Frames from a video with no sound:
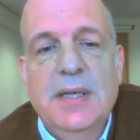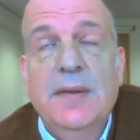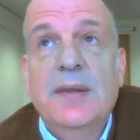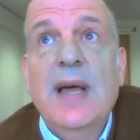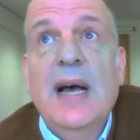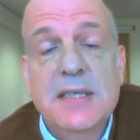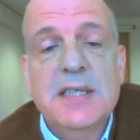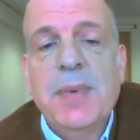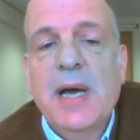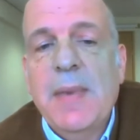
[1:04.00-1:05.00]
That is a
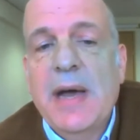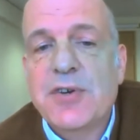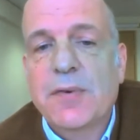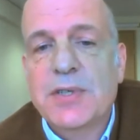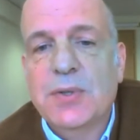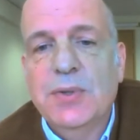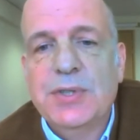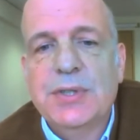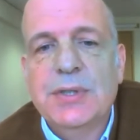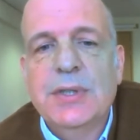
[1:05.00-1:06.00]
biometric
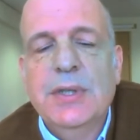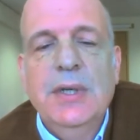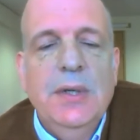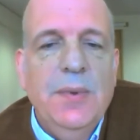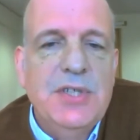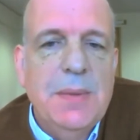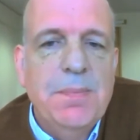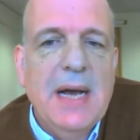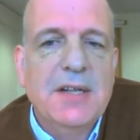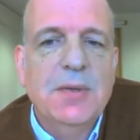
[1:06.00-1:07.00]
resource which
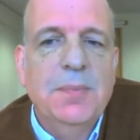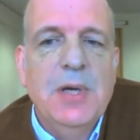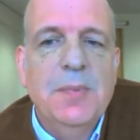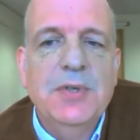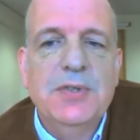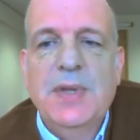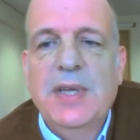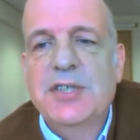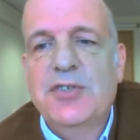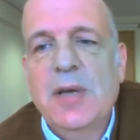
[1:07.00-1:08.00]
impacts on pupils with
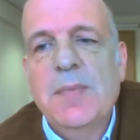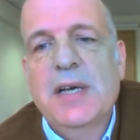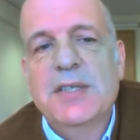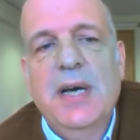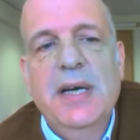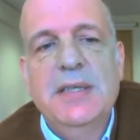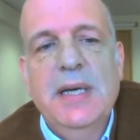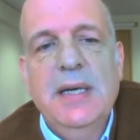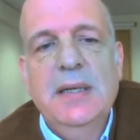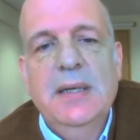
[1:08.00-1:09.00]
extreme
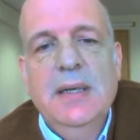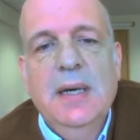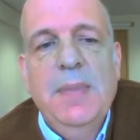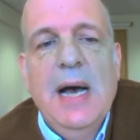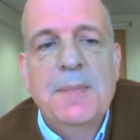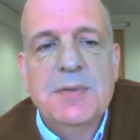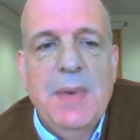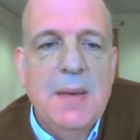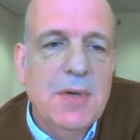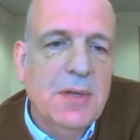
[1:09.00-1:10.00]
anxiety, perhaps
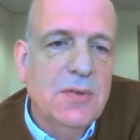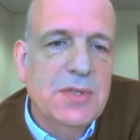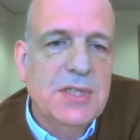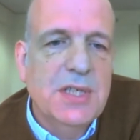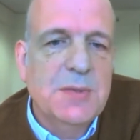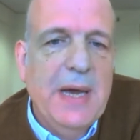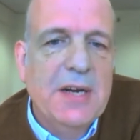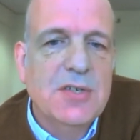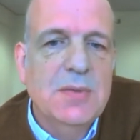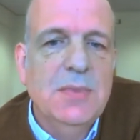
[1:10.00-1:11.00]
maybe on the autistic
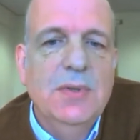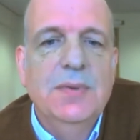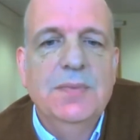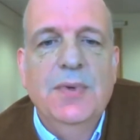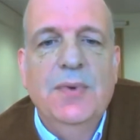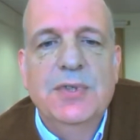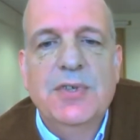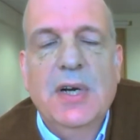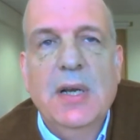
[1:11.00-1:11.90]
spectrum or struggling with